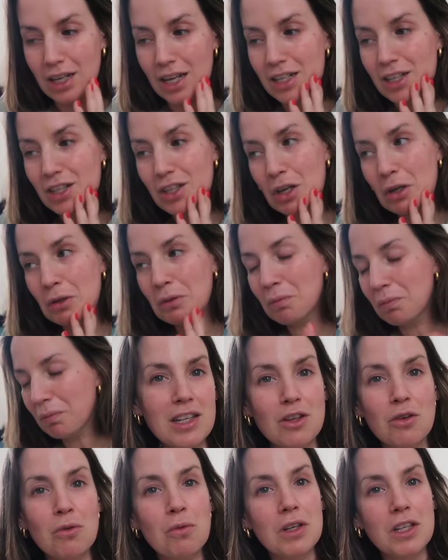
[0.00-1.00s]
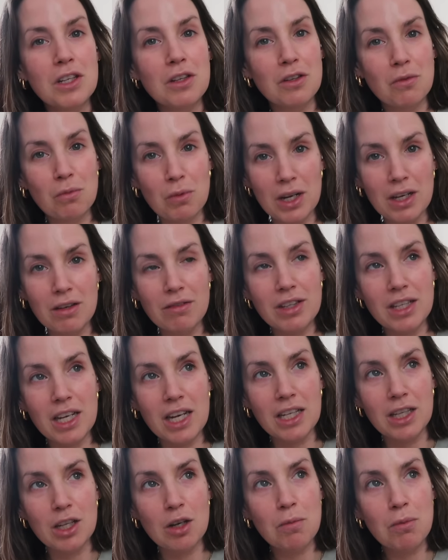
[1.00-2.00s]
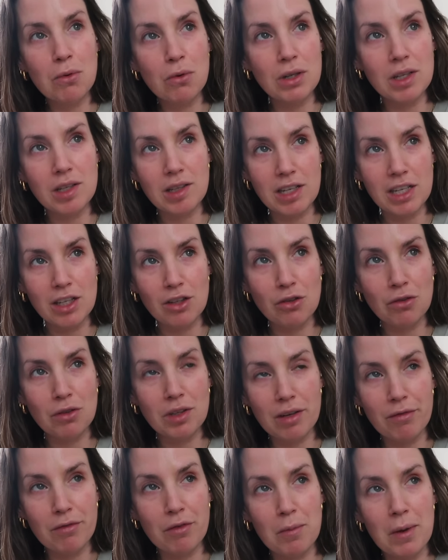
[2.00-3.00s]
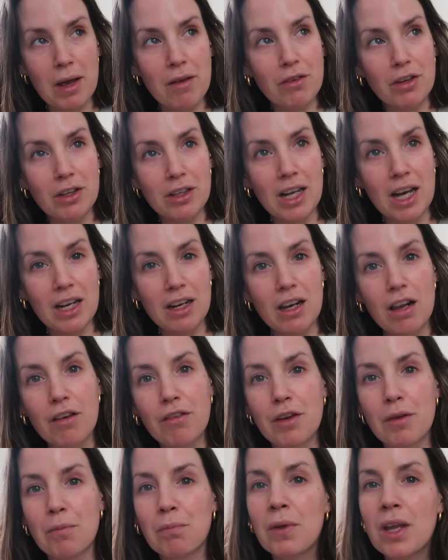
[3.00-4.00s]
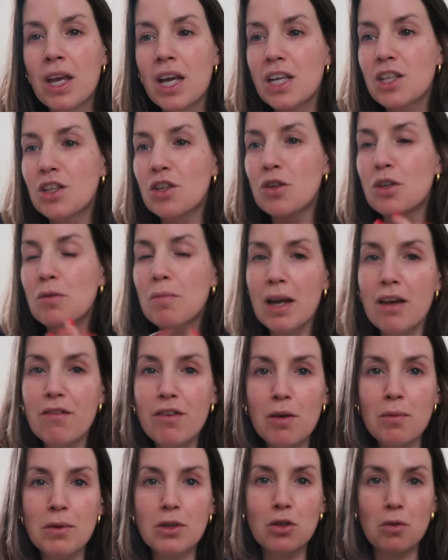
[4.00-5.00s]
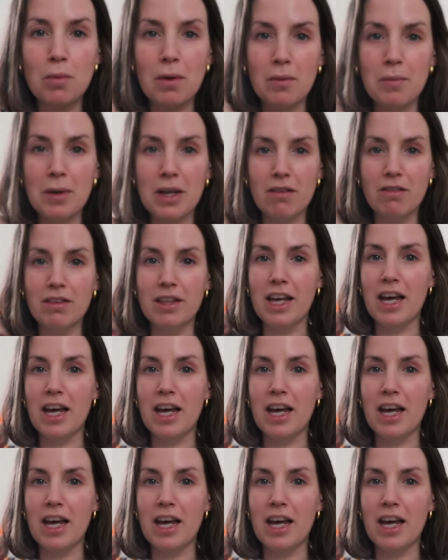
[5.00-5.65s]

And so that's a long-winded way of saying that Paul is an angel sent from heaven and I love him. So you may have heard me talk about him here and